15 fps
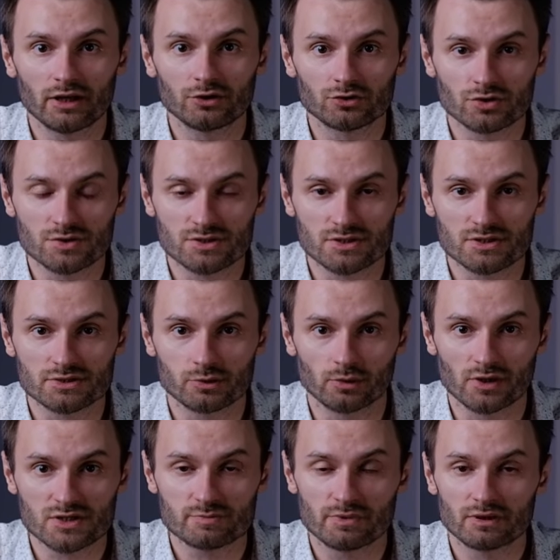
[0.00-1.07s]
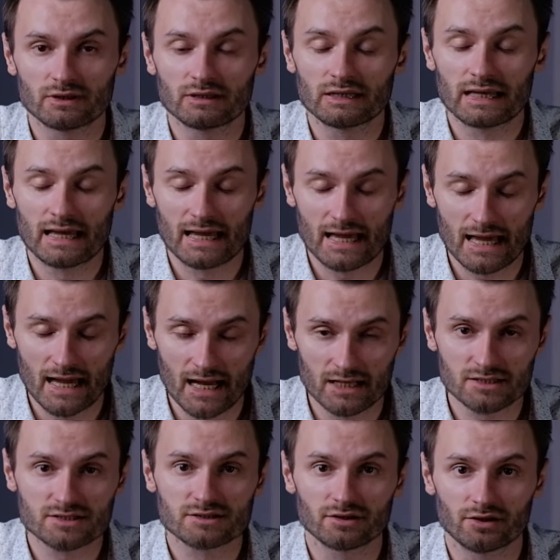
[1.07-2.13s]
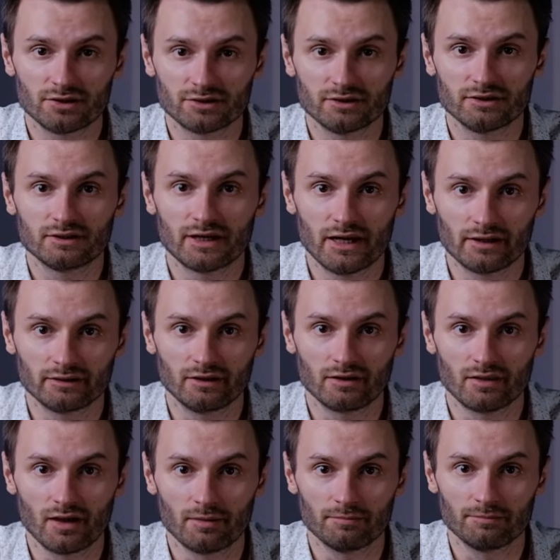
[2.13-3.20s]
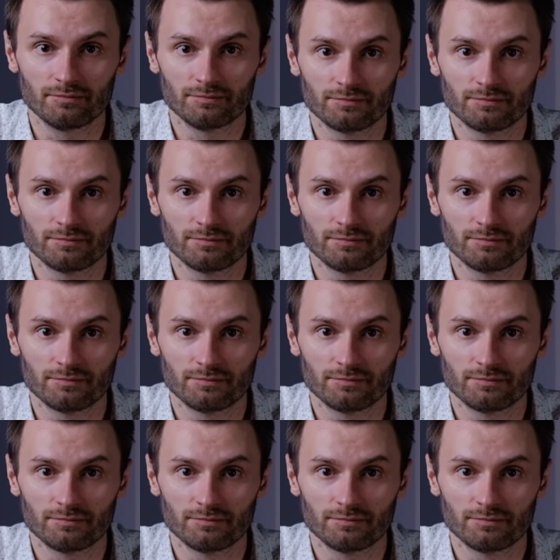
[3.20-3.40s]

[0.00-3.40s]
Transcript: entrances to Lisbon and started hanging them.